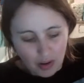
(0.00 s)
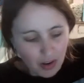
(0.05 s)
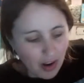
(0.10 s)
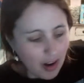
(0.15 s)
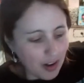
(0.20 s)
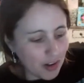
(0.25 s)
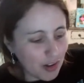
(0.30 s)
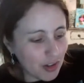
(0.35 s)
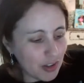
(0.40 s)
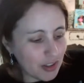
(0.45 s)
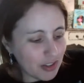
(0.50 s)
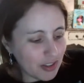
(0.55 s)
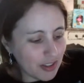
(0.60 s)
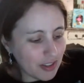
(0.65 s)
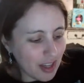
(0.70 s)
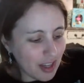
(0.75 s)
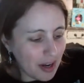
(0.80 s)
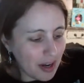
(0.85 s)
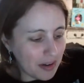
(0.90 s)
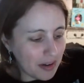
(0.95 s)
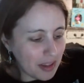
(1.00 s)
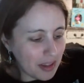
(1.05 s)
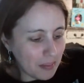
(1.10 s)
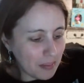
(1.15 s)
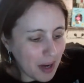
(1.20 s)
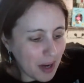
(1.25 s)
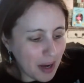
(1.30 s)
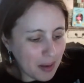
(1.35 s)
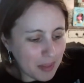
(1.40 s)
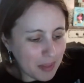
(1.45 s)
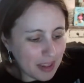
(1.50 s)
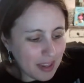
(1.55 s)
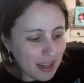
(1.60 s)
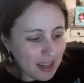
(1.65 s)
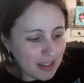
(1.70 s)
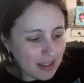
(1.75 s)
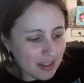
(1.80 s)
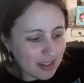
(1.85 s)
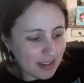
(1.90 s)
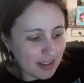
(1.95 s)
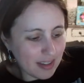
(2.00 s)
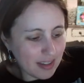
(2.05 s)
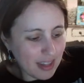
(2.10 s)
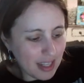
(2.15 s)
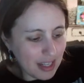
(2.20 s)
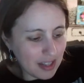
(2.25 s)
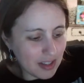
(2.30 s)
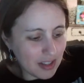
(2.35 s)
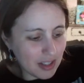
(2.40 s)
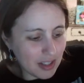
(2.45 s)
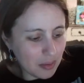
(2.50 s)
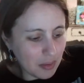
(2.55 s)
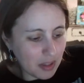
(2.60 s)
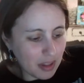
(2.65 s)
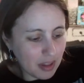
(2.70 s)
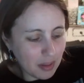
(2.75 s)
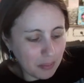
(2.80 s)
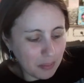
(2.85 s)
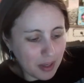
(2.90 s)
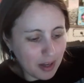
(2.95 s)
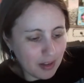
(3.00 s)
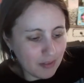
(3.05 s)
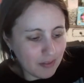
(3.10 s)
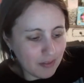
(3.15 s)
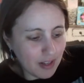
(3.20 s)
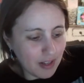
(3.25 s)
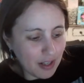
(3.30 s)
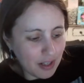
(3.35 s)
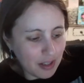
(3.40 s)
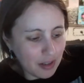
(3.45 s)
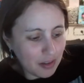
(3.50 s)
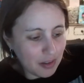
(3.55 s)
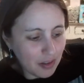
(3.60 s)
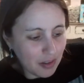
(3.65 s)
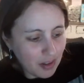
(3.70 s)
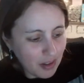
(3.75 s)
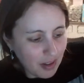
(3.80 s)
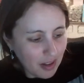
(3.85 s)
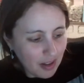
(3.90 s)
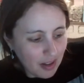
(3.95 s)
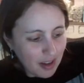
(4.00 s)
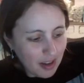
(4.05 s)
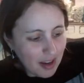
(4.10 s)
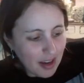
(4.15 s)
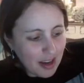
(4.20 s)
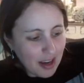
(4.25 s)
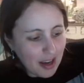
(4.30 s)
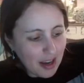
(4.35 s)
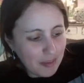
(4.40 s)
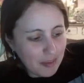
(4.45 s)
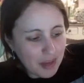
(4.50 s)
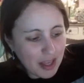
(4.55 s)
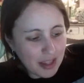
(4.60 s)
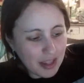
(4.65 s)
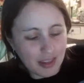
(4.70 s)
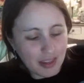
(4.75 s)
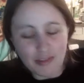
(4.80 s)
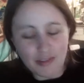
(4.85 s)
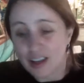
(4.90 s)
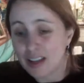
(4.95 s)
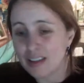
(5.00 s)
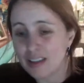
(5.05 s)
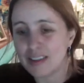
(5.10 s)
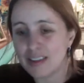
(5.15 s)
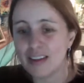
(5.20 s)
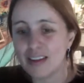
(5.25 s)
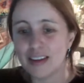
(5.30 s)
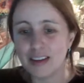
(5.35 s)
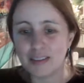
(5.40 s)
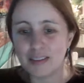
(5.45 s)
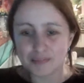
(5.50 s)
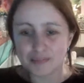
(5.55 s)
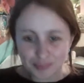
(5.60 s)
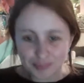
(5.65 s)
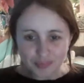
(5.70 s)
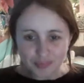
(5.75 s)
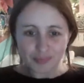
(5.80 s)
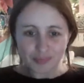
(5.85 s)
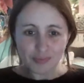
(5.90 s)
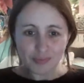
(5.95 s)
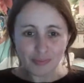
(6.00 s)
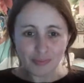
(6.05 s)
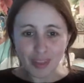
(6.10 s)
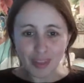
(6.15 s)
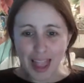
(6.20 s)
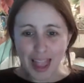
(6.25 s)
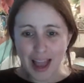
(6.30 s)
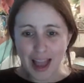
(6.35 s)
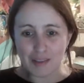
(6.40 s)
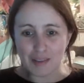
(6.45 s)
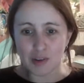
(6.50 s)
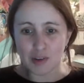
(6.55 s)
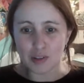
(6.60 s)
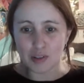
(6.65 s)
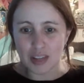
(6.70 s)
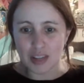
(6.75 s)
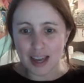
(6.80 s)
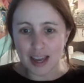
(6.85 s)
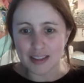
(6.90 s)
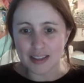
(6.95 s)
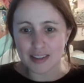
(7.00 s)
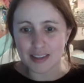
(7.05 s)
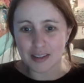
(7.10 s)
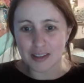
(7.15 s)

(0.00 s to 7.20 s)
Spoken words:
Of course, though, at the moment, there's the issue with the bird flu and the fact that all the hens